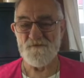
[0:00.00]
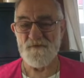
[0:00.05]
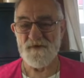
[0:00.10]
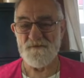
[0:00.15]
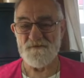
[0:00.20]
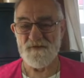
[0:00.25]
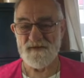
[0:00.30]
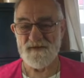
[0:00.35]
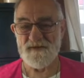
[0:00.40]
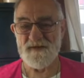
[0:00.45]

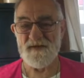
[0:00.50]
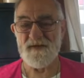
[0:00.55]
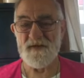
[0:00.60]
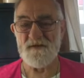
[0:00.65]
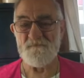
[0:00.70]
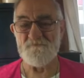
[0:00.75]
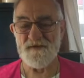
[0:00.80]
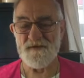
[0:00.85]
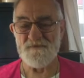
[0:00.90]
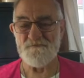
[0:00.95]
began
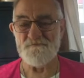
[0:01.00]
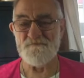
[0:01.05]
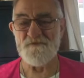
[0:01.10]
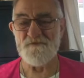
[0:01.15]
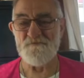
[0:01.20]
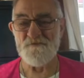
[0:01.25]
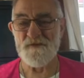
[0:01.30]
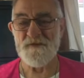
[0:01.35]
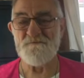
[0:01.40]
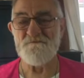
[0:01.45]

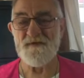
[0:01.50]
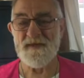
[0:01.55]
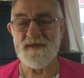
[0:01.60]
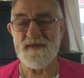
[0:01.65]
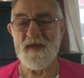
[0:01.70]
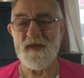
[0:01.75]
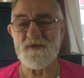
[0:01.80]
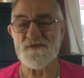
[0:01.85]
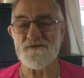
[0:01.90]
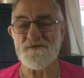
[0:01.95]

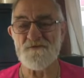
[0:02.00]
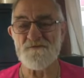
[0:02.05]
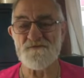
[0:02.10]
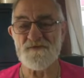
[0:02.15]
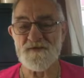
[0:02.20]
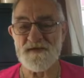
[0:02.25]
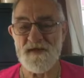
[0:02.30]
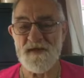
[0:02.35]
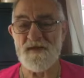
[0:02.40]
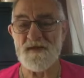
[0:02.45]
to
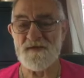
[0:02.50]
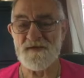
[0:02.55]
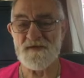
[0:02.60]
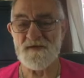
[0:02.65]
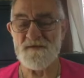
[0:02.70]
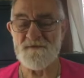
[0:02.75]
forget.